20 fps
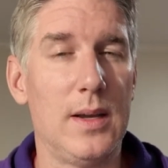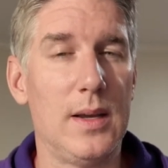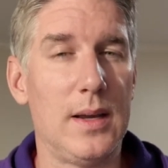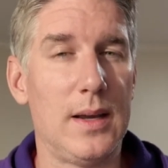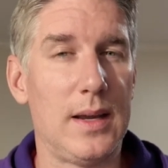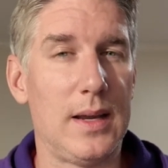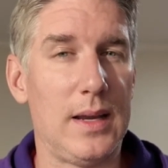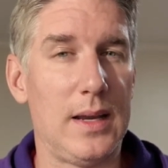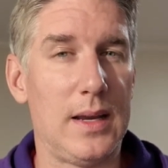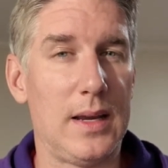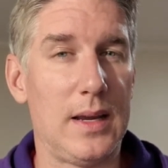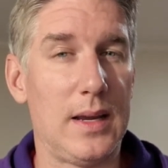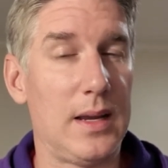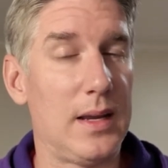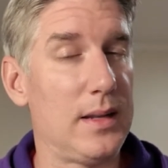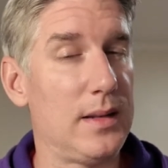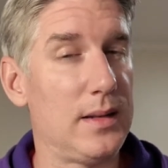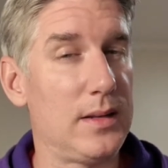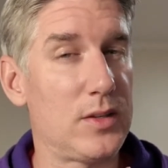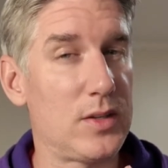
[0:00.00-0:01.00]

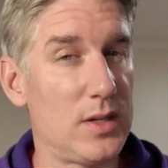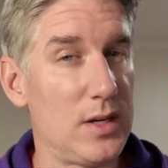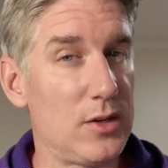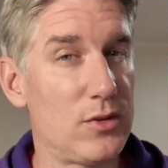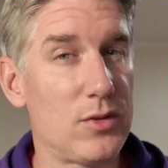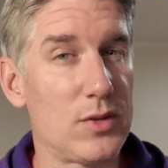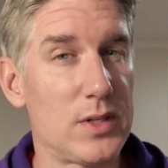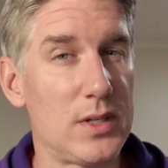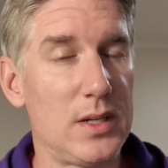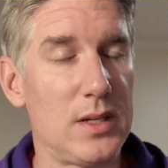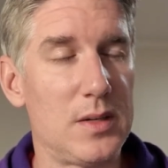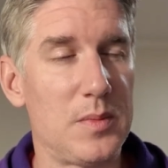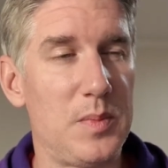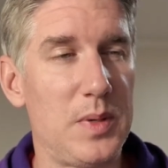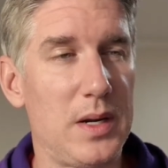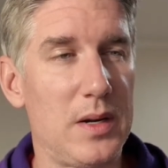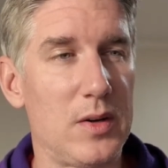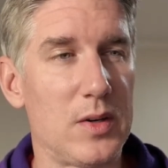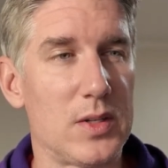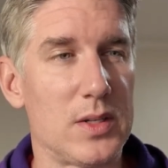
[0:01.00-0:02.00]
And this is an interesting
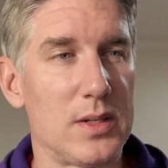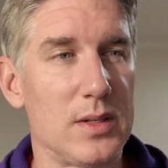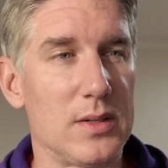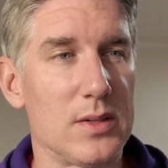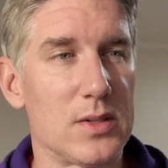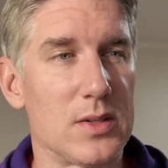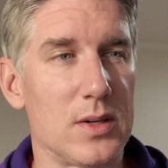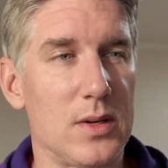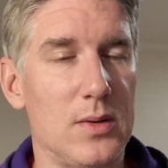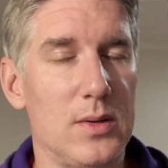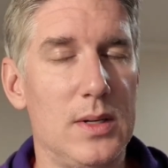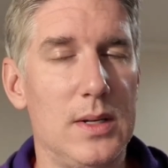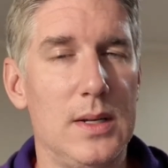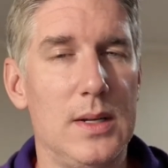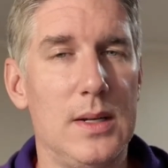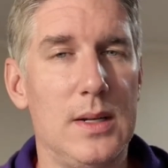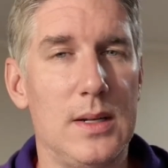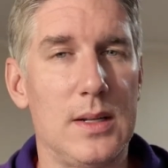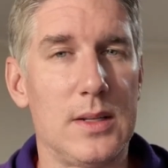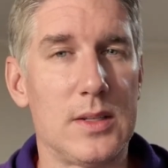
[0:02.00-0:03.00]
comparison. So
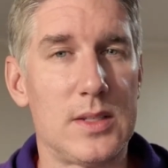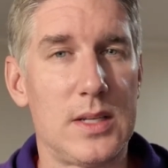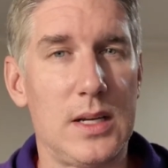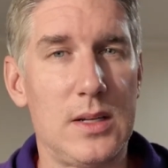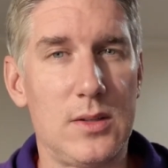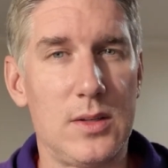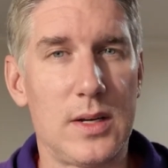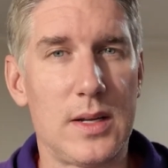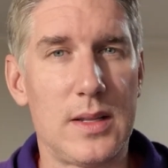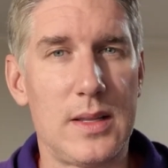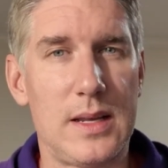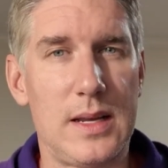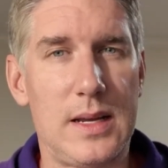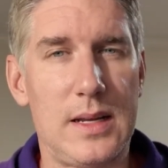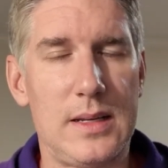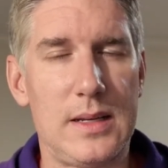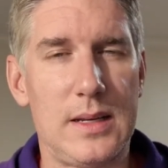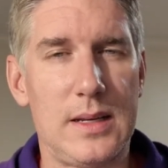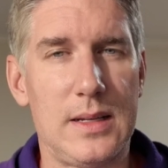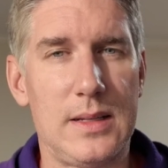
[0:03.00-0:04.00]
let's take a look at that,
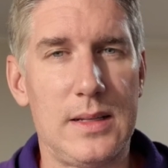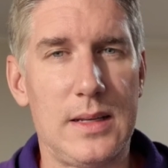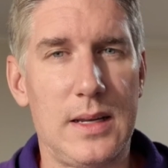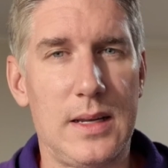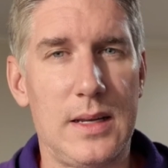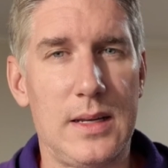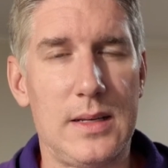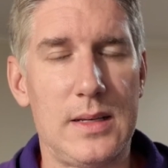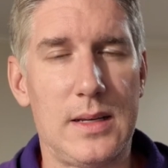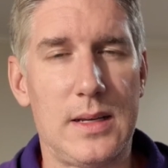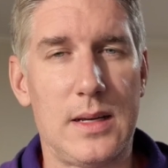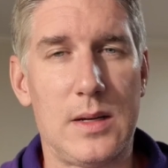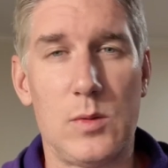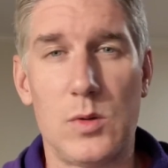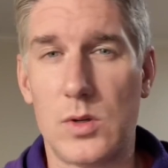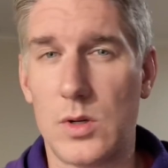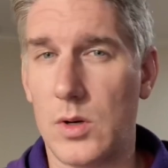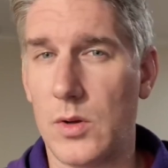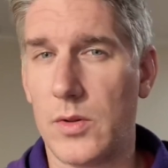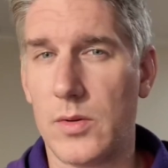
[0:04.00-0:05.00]
and then we'll
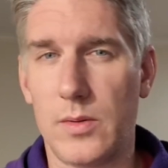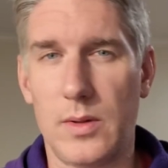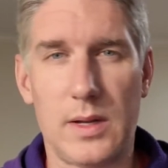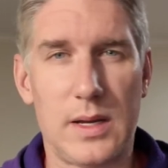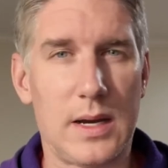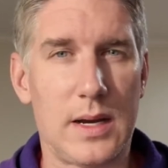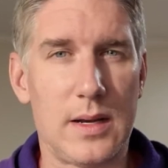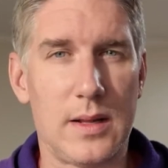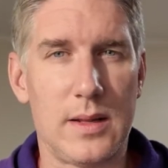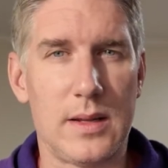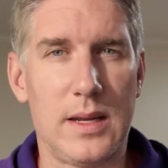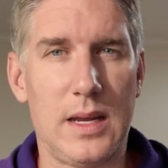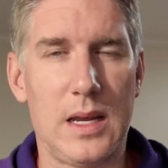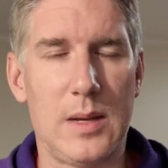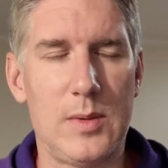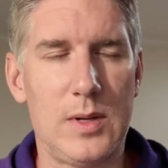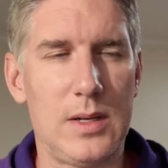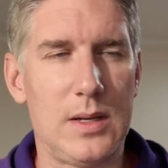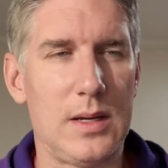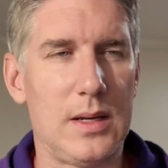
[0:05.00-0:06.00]
go through the kind of the
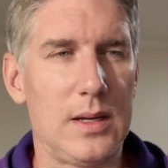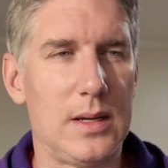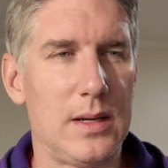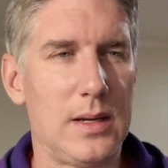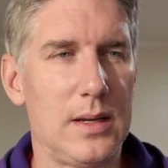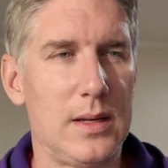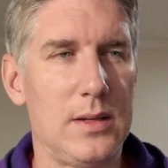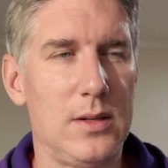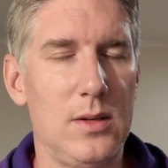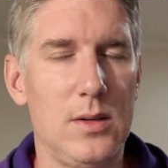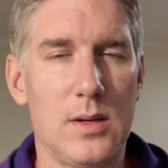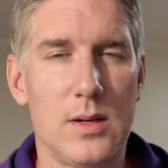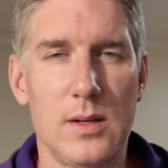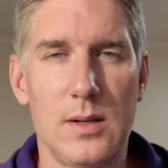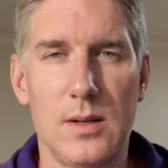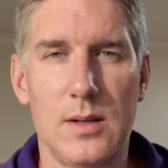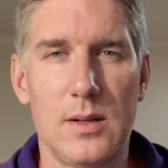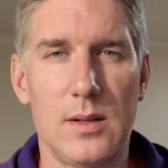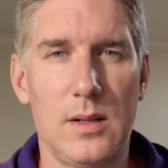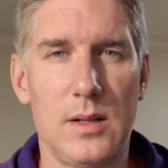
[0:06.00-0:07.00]
gamut, and you
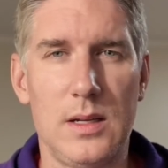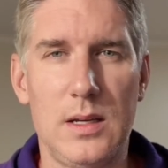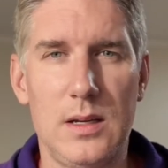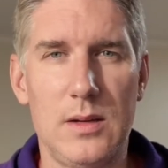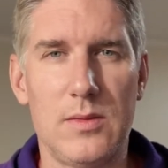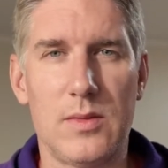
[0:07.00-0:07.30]
can leave a